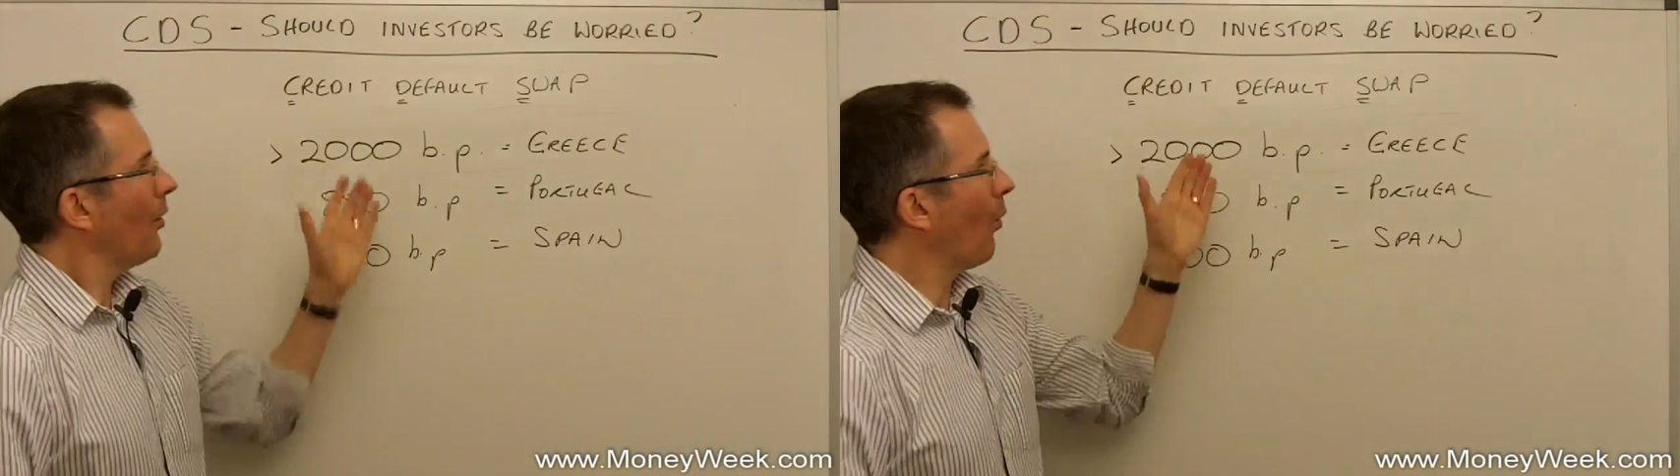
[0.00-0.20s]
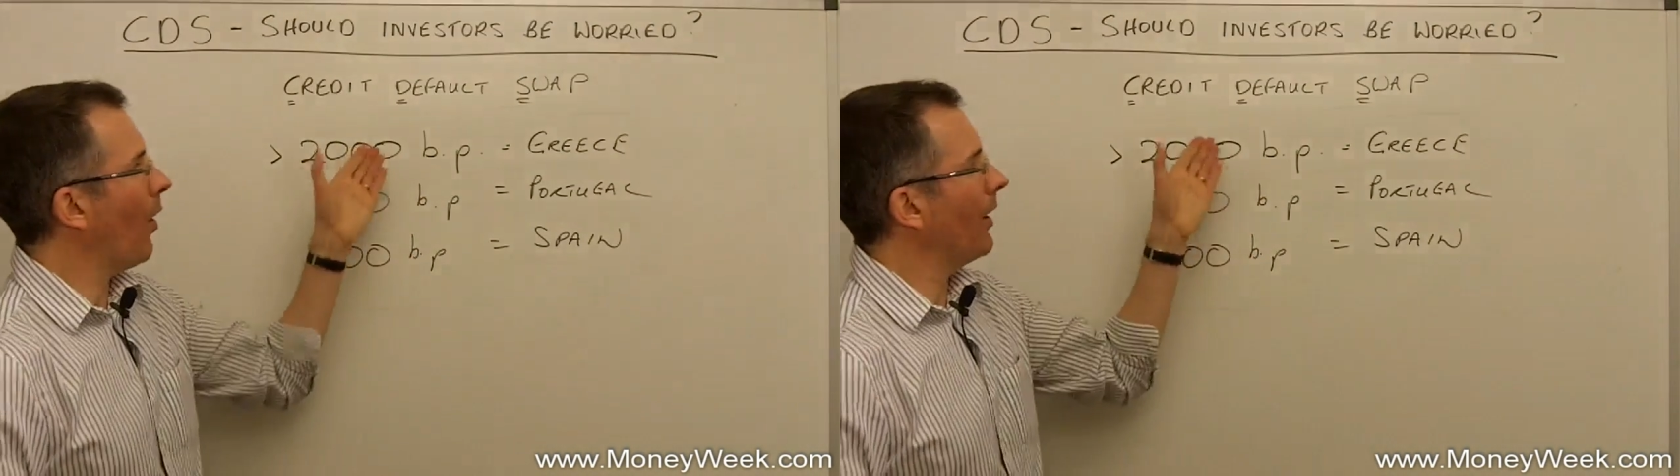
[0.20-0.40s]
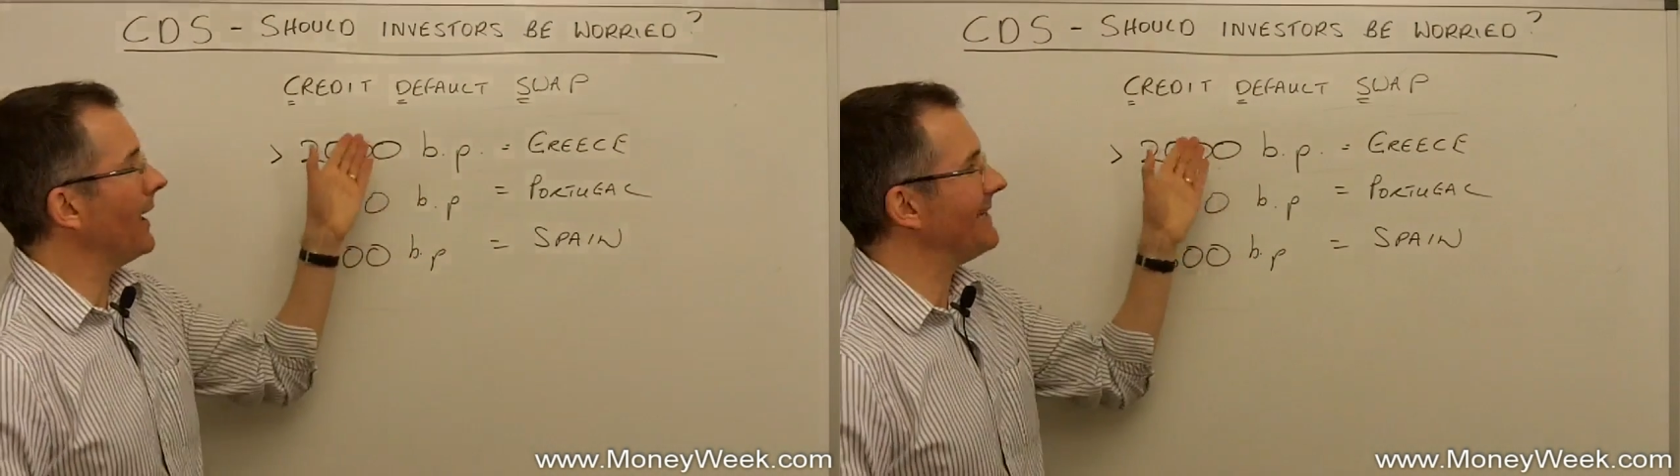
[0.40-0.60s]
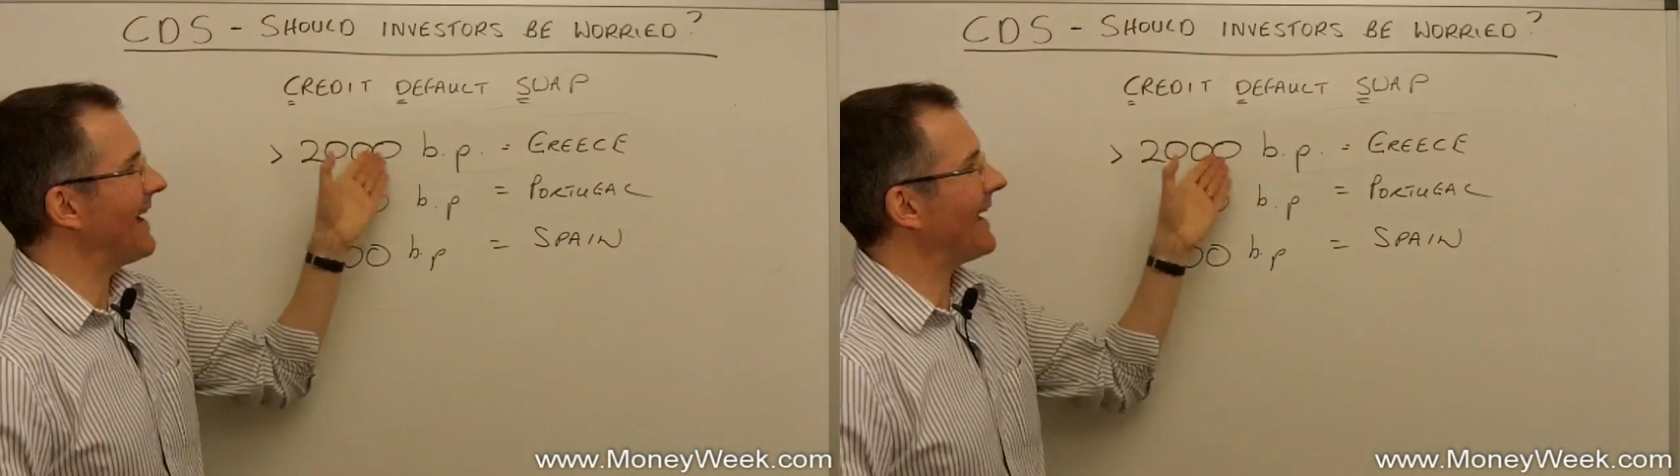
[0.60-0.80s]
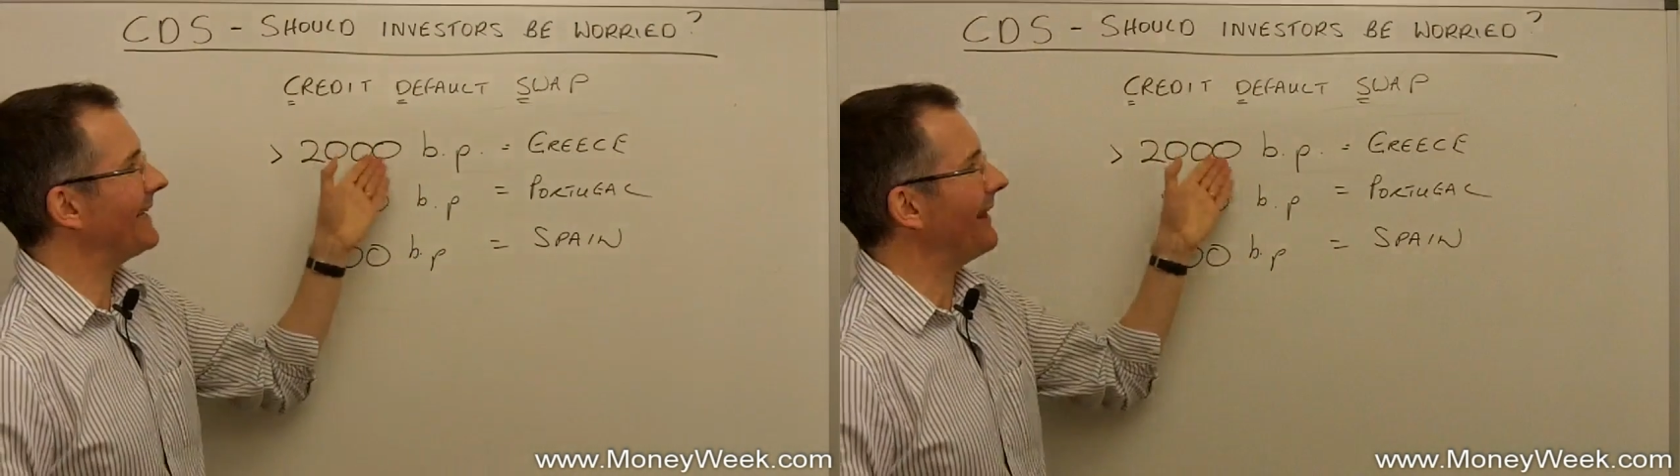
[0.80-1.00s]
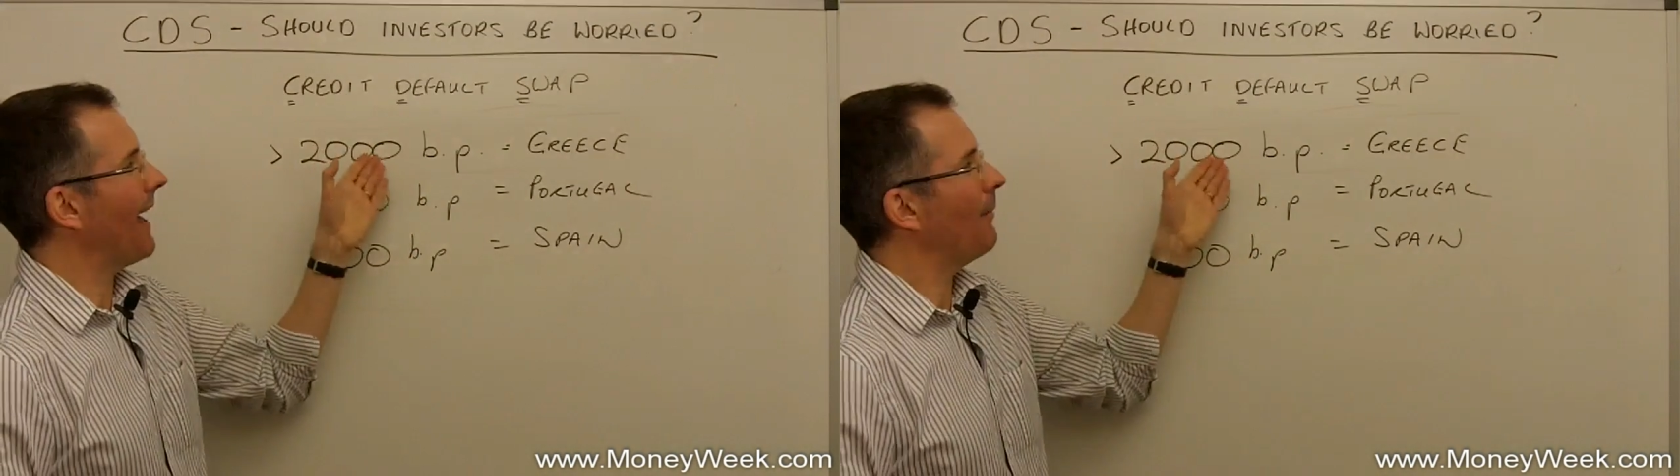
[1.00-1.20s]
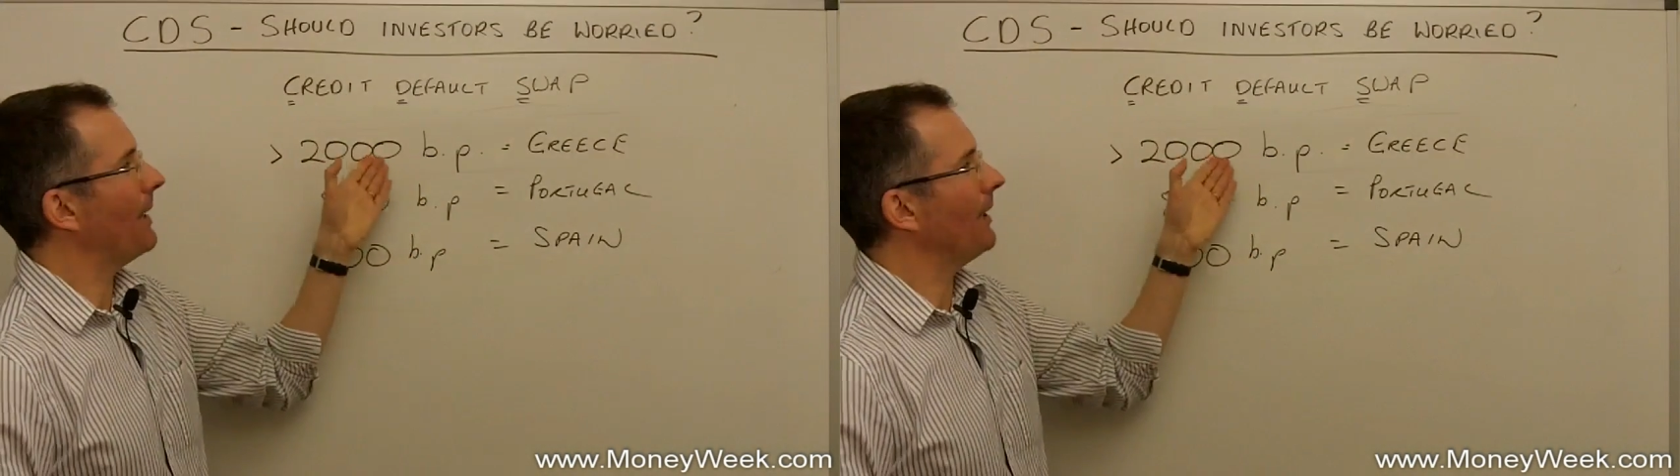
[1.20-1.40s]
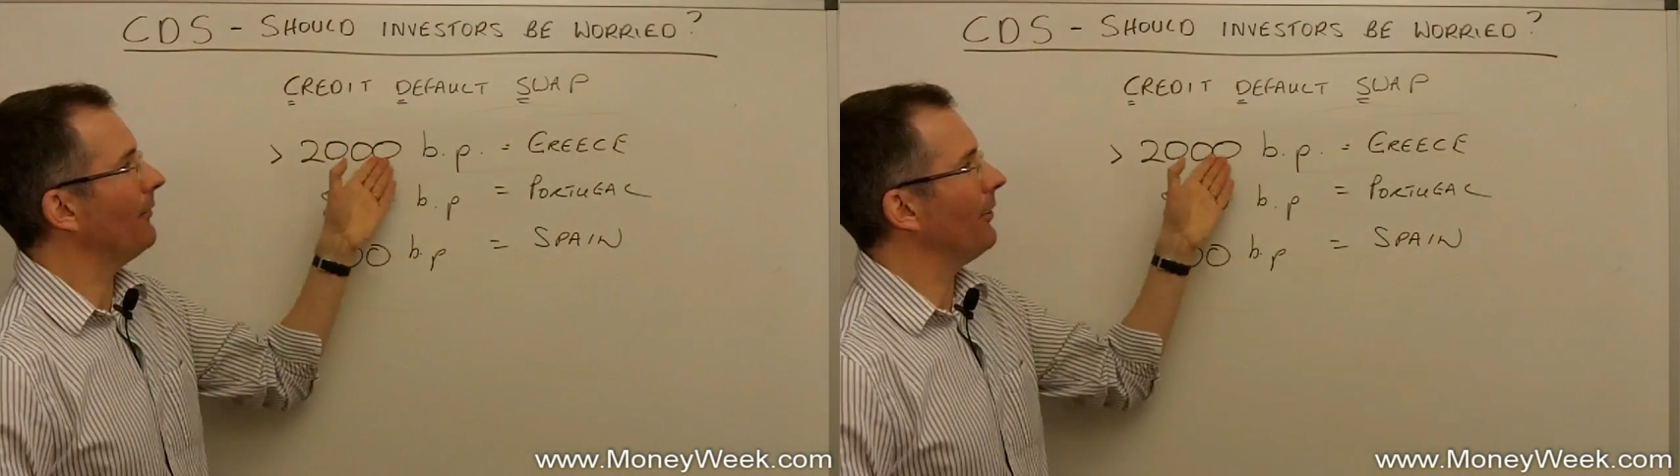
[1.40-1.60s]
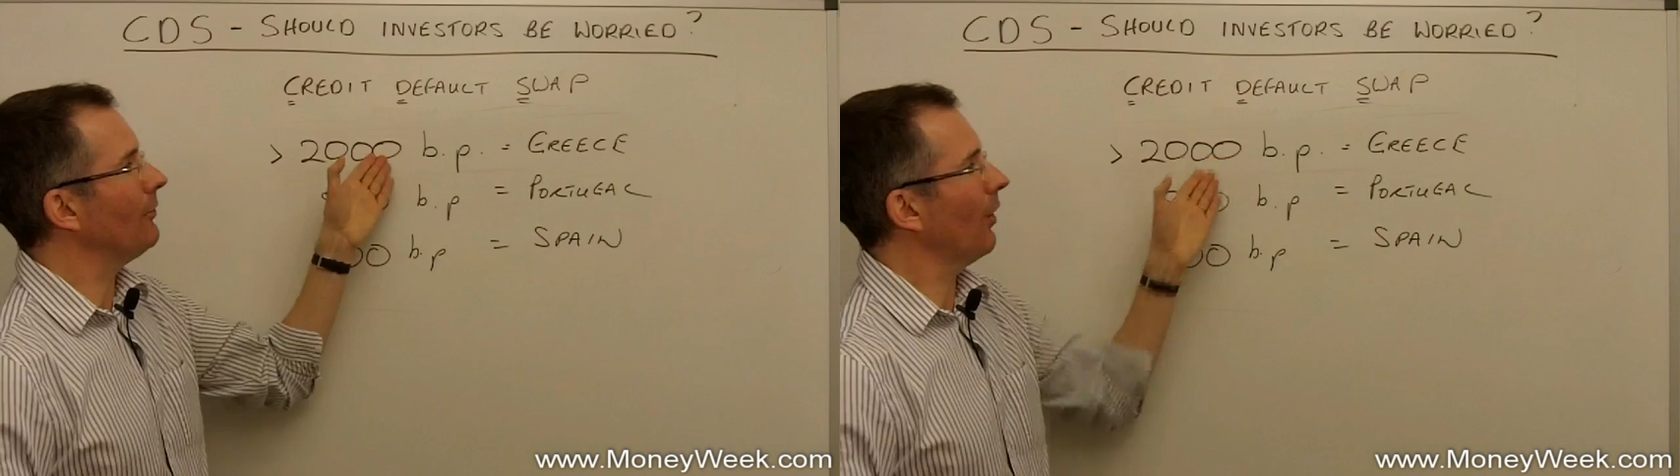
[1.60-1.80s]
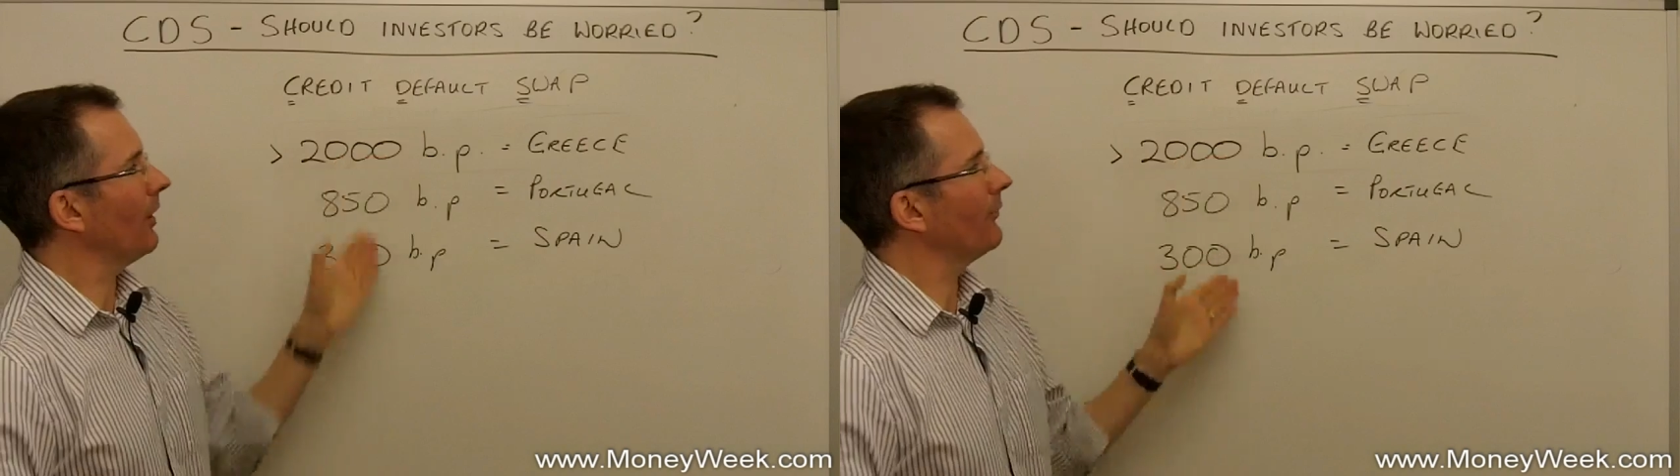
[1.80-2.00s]
what exactly that means in
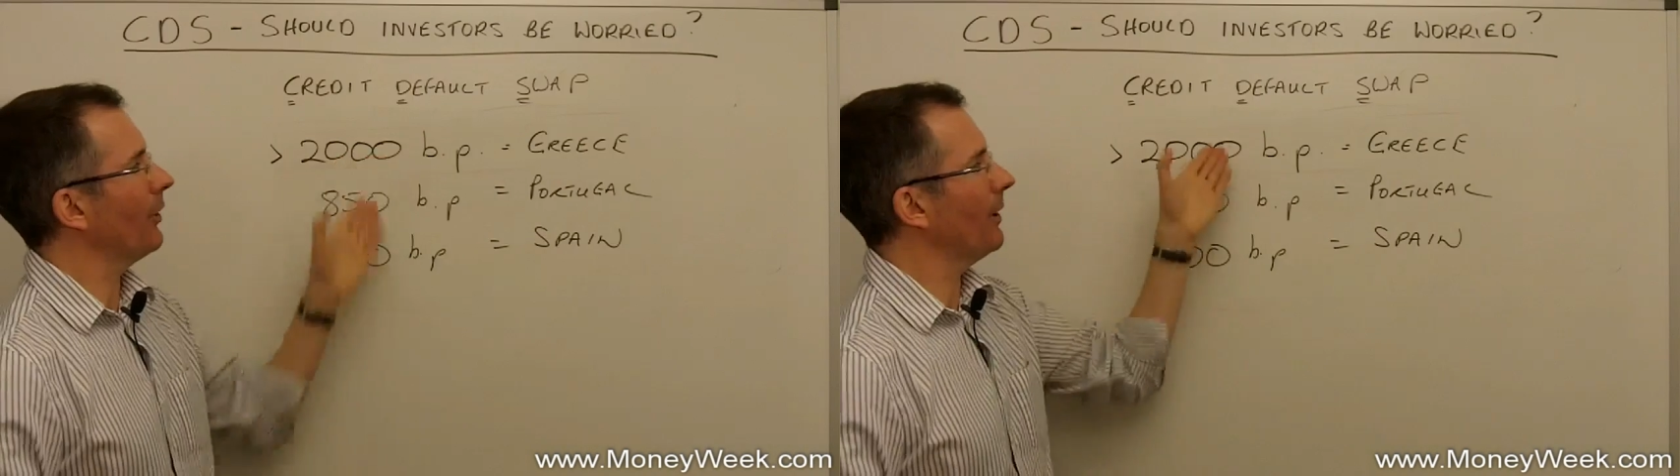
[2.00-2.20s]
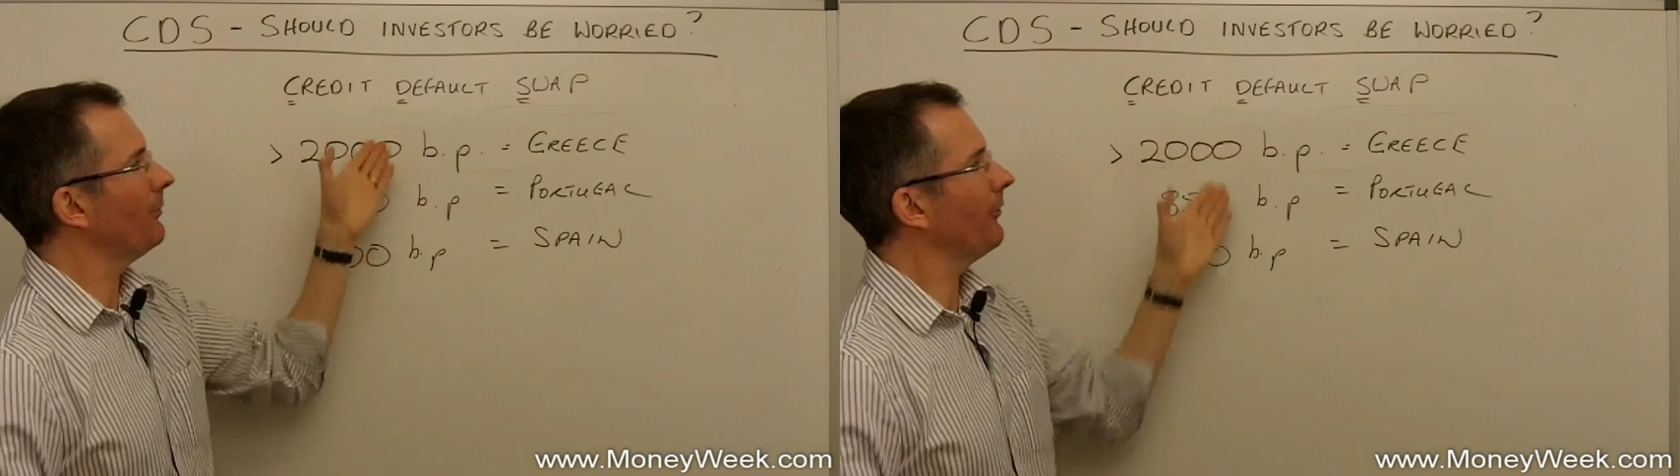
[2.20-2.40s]
dollar terms